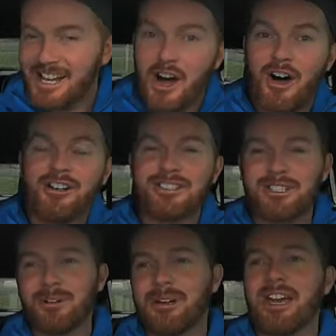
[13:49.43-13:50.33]

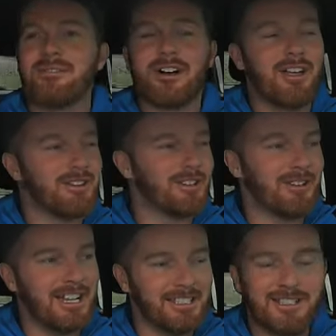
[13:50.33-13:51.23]
Also, we have other
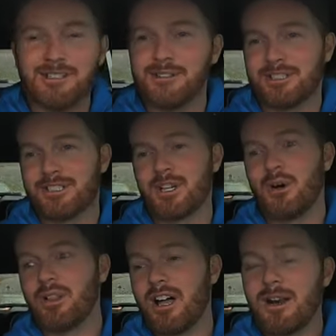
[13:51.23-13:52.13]
great news.
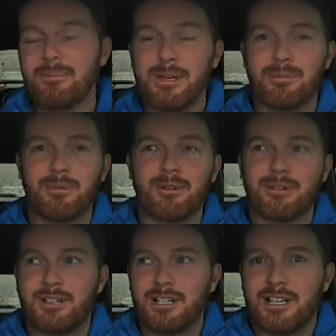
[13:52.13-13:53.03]
So a lot of people,
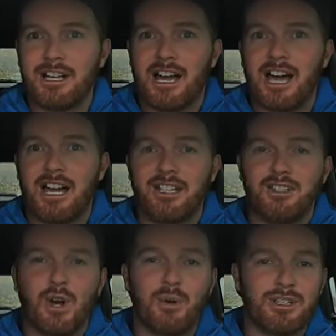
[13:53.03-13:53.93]
uh,
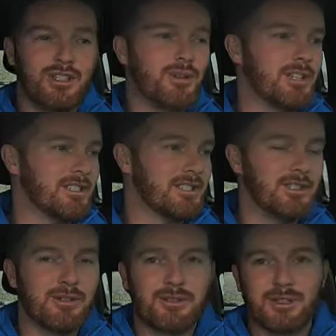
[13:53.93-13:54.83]
no one knew this
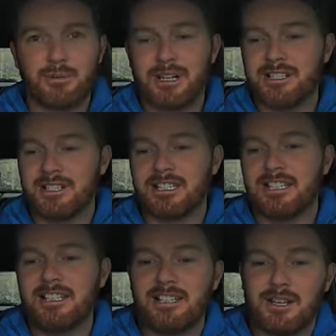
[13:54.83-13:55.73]
news
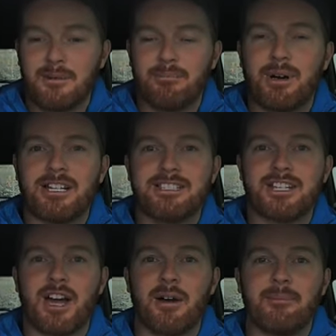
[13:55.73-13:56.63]
originally, but
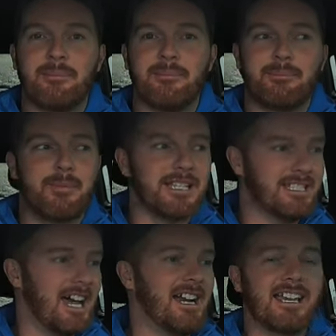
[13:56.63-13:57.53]
uh, my
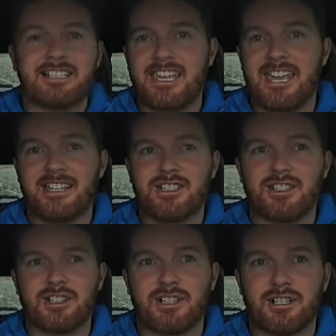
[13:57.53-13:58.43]
dad had
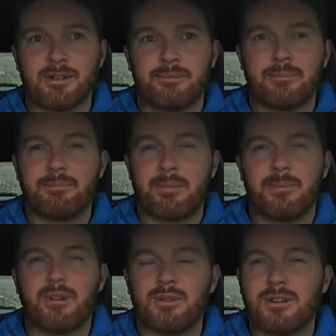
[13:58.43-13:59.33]
cancer
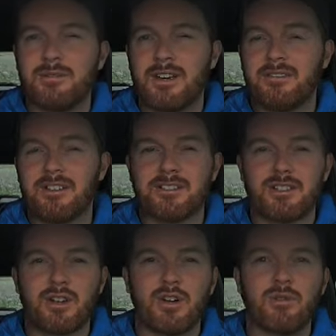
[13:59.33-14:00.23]
about 25 years
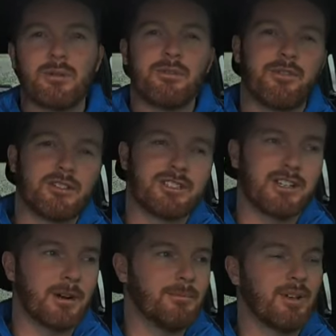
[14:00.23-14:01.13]
ago when we first
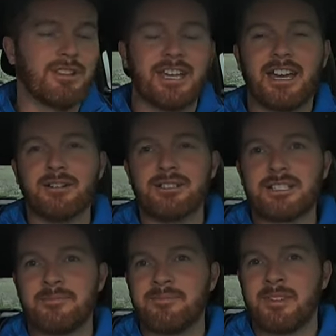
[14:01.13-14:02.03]
started building the
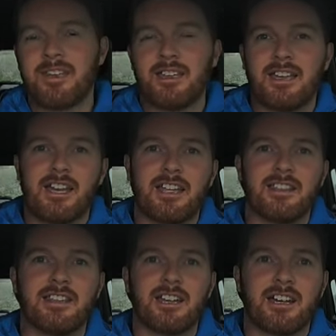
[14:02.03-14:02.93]
house
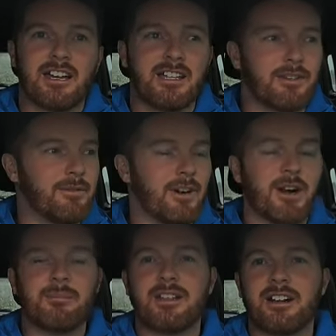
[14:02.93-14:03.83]
and uh, the
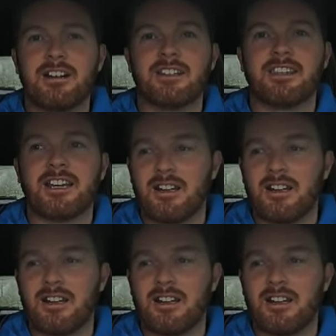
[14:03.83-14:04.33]
farm there. And then